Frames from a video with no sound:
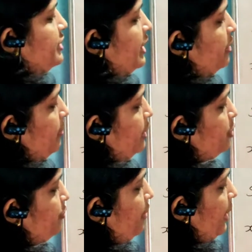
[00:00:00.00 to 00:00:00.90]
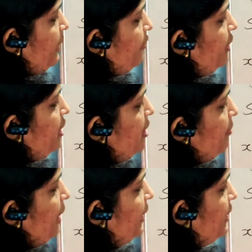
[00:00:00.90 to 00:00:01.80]
is equal to
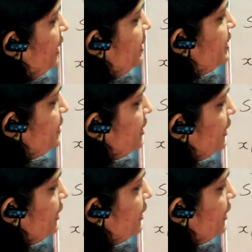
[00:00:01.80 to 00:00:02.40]
5 minus